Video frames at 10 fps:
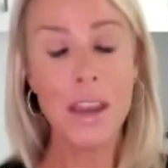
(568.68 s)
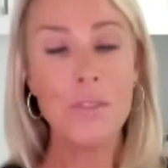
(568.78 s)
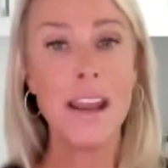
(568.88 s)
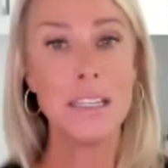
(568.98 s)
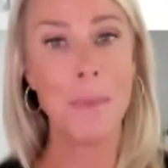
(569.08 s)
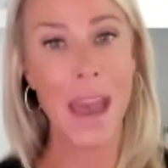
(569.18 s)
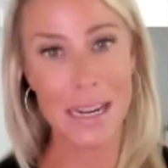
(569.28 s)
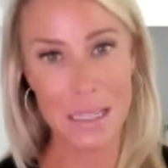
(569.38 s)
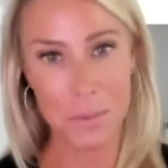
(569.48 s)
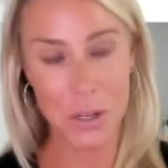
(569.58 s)
rice
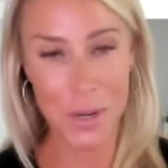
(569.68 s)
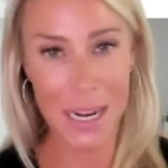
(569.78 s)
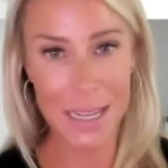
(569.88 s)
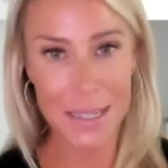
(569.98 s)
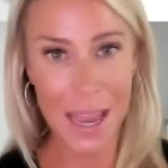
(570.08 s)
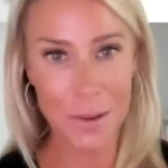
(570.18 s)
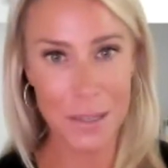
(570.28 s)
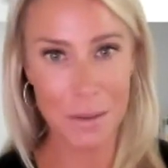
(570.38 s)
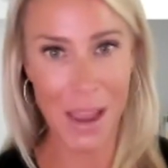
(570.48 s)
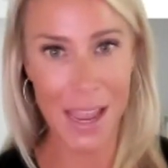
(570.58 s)
paddies between his house
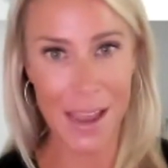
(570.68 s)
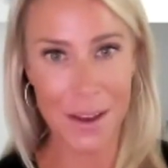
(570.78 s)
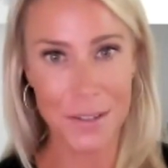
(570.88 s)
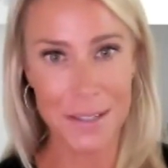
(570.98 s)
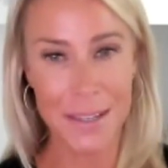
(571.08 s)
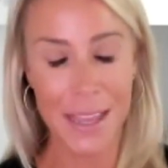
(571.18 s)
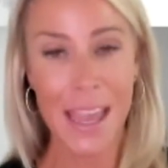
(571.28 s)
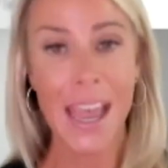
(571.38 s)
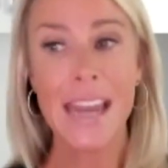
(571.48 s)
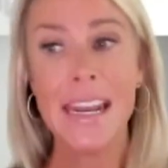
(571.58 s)
and my house.
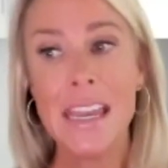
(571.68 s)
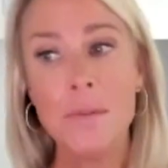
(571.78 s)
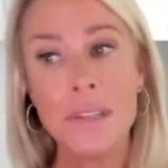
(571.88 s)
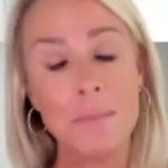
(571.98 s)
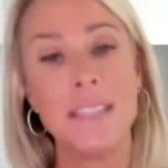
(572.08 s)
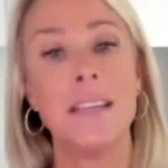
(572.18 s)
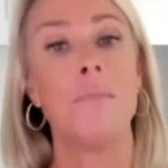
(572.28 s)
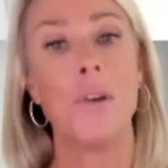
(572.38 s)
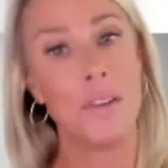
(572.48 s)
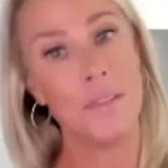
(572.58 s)
And he was missing
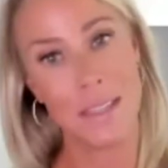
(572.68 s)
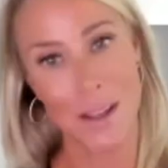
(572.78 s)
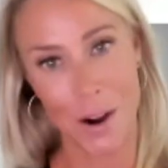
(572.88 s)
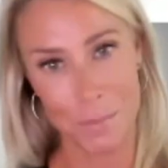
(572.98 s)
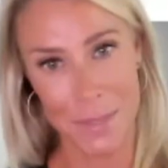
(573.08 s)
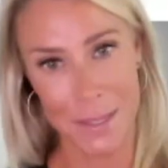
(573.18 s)
both of his arms